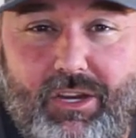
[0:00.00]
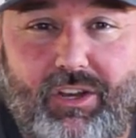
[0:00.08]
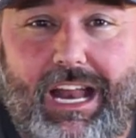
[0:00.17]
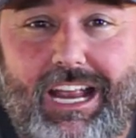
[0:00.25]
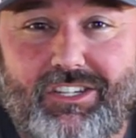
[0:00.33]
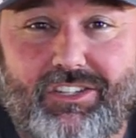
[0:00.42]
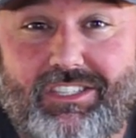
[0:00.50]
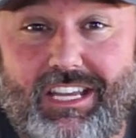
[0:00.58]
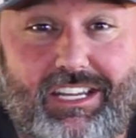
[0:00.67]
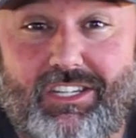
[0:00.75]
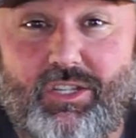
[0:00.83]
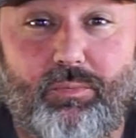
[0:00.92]
You can actually
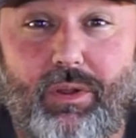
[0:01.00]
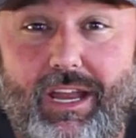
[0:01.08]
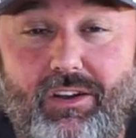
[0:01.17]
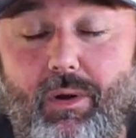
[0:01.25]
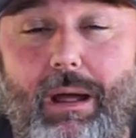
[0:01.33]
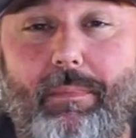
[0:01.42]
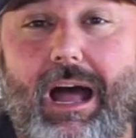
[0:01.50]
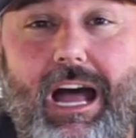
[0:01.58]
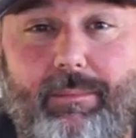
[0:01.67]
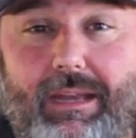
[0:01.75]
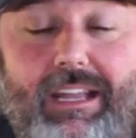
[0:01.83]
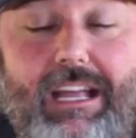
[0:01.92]
see it displayed right
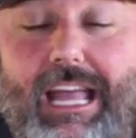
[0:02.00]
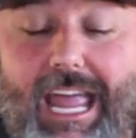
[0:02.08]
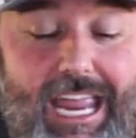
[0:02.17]
behind me.